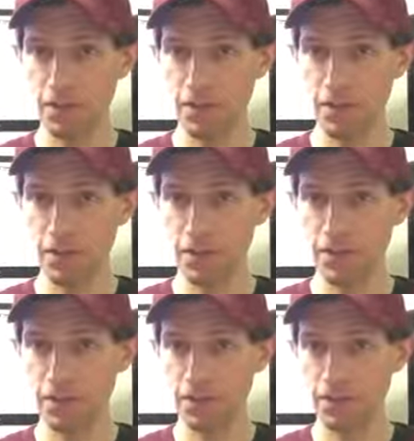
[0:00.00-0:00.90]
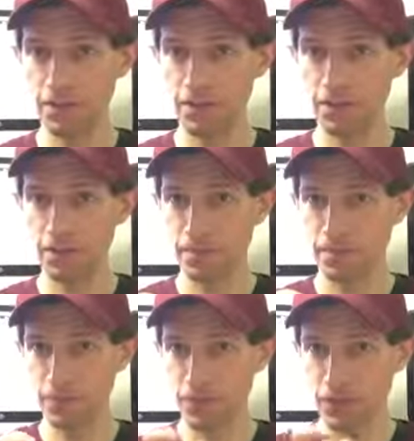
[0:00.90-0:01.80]
of
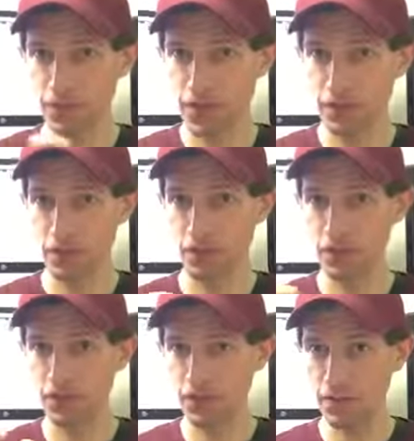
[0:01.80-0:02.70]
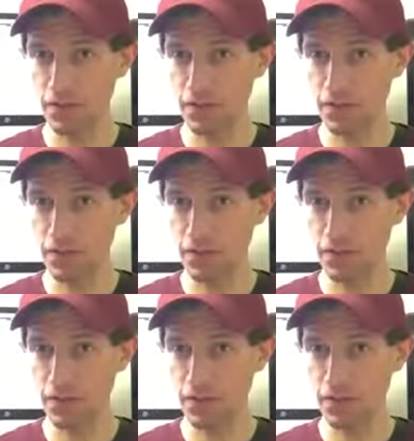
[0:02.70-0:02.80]
sections